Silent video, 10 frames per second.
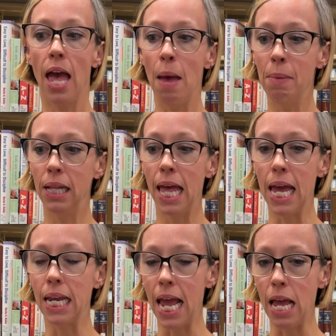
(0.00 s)

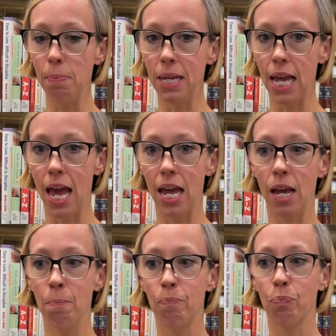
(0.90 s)
MLA and
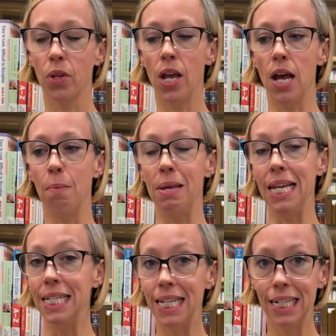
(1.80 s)
APA,
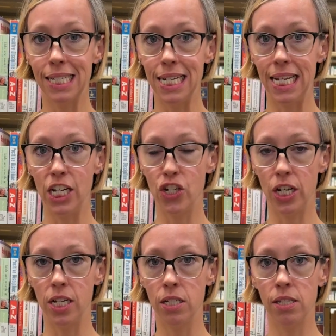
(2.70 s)
in-text
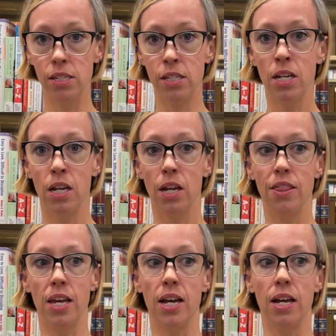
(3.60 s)
citations,
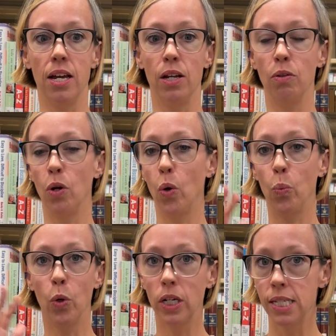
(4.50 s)
the
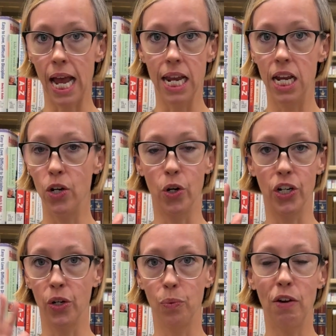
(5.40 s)
works cited or
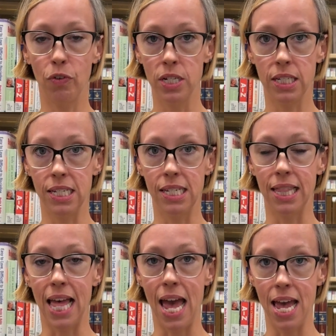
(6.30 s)
your reference list
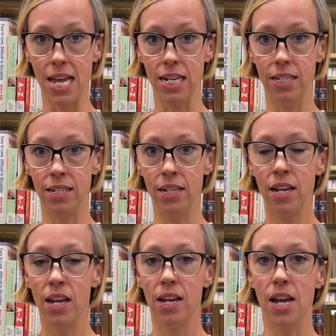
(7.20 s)
at the end.
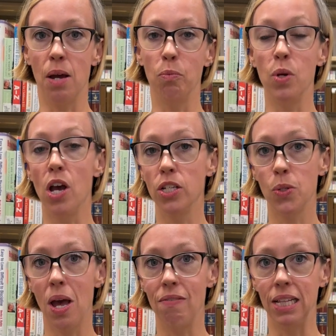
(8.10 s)
We
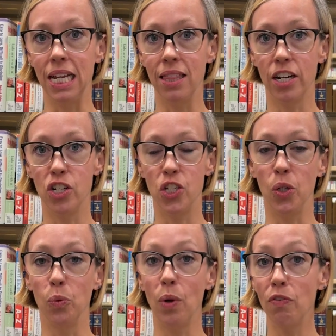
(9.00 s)
also have a link there
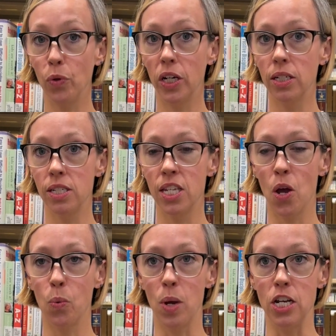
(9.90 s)
to RefWorks,
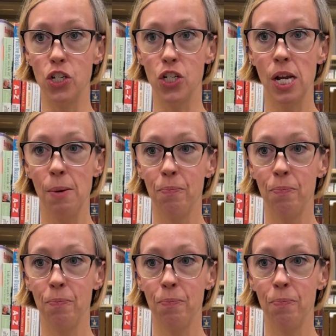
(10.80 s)
which